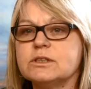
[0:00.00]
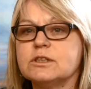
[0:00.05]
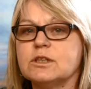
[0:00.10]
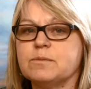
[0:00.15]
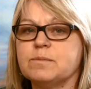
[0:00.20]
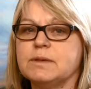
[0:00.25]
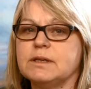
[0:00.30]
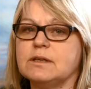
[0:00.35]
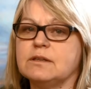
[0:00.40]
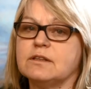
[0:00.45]
are
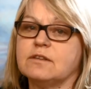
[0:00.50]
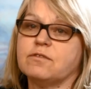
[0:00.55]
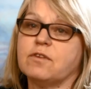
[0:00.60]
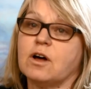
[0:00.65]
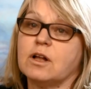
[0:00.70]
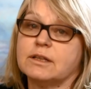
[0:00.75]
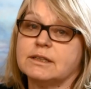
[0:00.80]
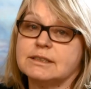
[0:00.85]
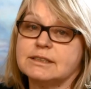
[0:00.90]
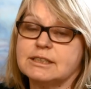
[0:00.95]
the
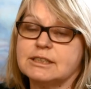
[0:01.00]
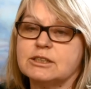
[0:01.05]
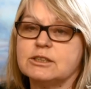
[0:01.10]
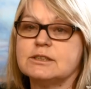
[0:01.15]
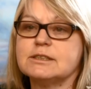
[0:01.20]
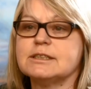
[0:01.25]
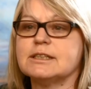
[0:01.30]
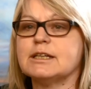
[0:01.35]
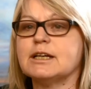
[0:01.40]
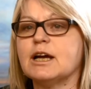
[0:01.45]

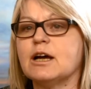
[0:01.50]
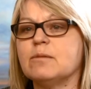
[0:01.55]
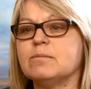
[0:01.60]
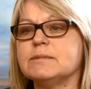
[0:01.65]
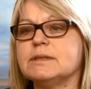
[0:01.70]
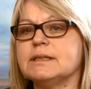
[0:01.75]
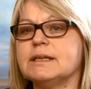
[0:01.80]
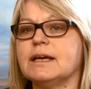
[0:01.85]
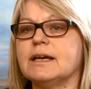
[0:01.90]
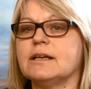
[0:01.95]
volunteers that come
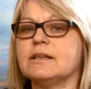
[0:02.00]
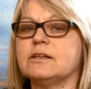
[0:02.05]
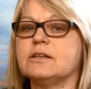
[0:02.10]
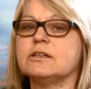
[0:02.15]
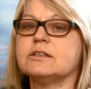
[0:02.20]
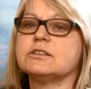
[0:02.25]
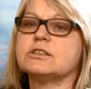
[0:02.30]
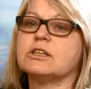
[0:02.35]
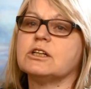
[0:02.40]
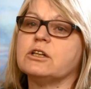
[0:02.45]

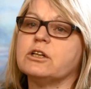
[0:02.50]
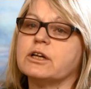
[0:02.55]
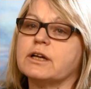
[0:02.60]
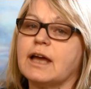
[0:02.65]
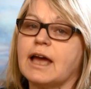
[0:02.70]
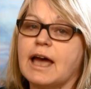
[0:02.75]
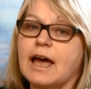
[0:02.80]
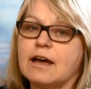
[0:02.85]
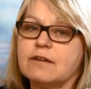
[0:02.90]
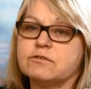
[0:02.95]
together to look
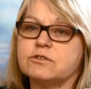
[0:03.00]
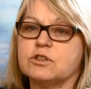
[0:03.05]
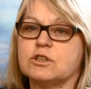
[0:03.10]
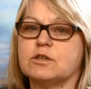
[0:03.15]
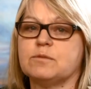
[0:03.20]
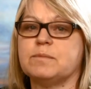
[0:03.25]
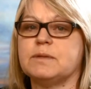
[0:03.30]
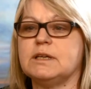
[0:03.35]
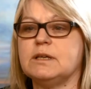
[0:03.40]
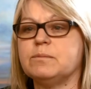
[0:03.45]
after
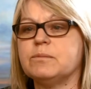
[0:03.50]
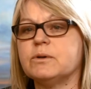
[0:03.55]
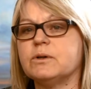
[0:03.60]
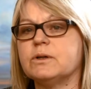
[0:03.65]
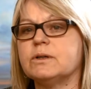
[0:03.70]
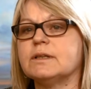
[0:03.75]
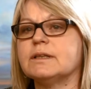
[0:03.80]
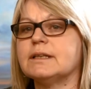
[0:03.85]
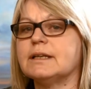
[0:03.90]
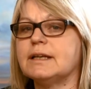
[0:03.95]
the
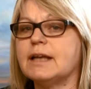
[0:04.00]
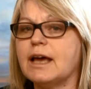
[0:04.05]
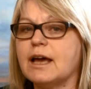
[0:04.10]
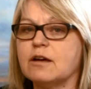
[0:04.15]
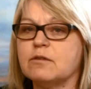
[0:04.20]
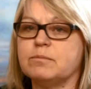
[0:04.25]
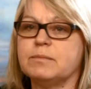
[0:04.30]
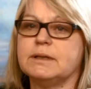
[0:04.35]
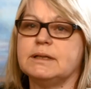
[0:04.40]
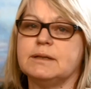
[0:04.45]
people that
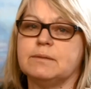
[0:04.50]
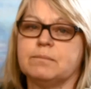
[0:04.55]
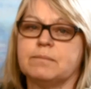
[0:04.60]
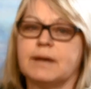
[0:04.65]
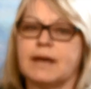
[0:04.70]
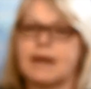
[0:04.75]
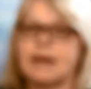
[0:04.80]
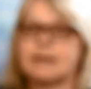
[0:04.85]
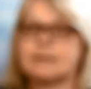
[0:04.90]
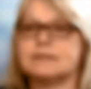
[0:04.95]
have been
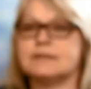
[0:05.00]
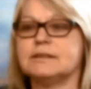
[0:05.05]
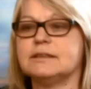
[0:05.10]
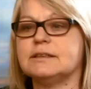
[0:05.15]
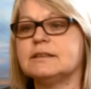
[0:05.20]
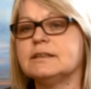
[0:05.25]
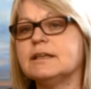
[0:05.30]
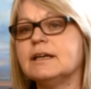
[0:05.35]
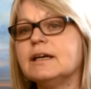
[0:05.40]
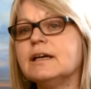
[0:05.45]

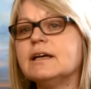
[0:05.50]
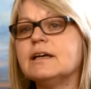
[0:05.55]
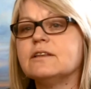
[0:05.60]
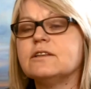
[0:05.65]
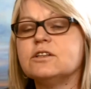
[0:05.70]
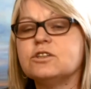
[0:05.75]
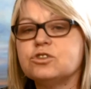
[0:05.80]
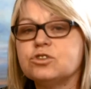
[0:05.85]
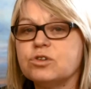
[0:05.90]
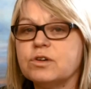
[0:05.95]
impacted.
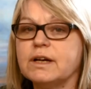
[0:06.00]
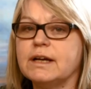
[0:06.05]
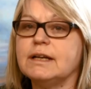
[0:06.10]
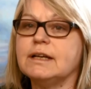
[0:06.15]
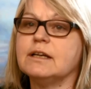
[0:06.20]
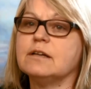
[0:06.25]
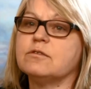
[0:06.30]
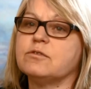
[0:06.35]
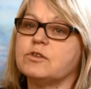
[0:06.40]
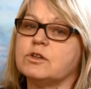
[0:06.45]
The
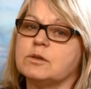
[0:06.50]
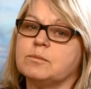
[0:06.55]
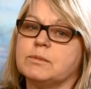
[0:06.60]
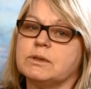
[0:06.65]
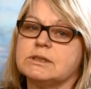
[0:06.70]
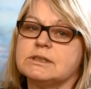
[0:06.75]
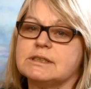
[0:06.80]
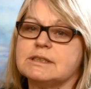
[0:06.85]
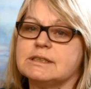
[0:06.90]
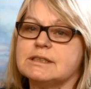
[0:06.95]
training for
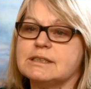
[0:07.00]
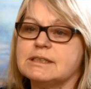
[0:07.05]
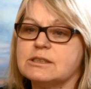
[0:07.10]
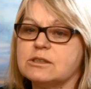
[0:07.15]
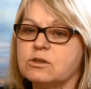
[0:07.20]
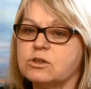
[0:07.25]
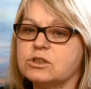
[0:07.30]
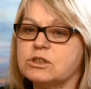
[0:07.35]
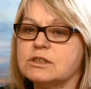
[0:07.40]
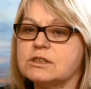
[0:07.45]
emergency
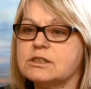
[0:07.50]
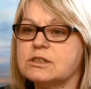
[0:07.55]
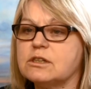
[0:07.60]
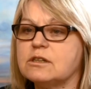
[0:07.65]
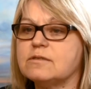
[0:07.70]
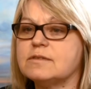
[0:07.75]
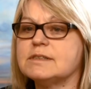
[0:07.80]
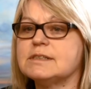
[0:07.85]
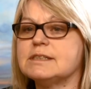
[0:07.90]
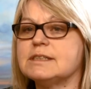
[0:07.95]
social
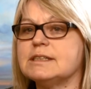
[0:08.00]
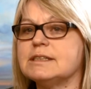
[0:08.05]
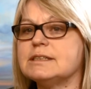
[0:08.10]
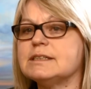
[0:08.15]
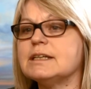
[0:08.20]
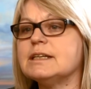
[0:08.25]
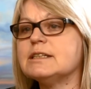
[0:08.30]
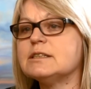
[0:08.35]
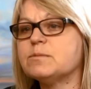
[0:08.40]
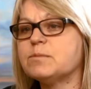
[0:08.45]
services
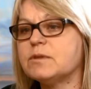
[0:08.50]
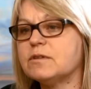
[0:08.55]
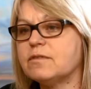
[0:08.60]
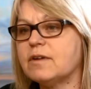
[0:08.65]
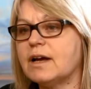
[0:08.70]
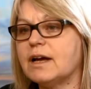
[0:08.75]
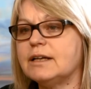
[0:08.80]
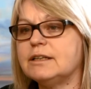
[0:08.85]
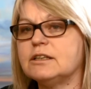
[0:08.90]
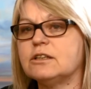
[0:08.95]
is
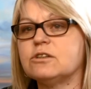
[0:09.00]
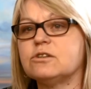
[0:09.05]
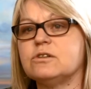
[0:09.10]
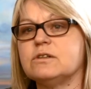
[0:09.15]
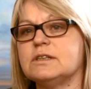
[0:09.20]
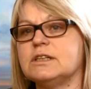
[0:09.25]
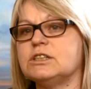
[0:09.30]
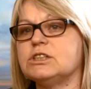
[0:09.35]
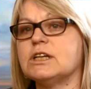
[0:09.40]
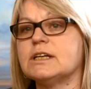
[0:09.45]
provided
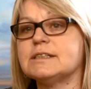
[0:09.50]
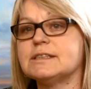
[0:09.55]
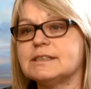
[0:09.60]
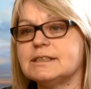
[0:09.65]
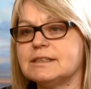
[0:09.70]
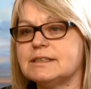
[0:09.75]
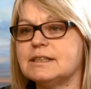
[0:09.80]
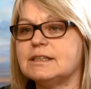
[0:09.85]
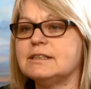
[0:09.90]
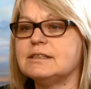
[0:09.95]
through the
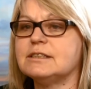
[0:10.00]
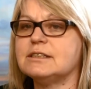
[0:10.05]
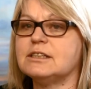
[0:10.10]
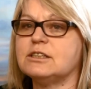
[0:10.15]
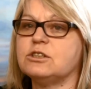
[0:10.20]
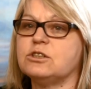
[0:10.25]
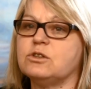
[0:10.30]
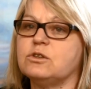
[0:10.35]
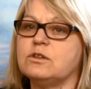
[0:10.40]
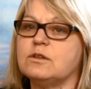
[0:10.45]
Justice
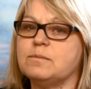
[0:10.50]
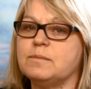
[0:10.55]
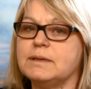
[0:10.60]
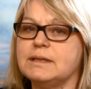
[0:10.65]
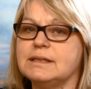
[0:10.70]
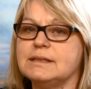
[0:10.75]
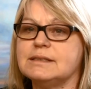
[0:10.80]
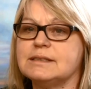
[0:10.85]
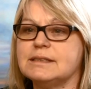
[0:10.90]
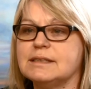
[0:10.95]
Institute of
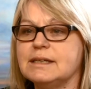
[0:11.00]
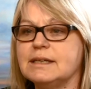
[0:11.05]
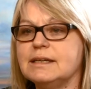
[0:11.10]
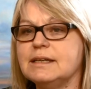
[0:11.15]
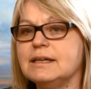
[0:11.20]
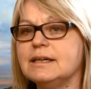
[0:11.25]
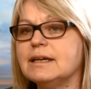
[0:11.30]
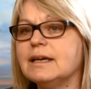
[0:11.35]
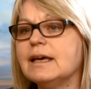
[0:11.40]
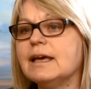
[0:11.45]

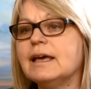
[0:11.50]
BC,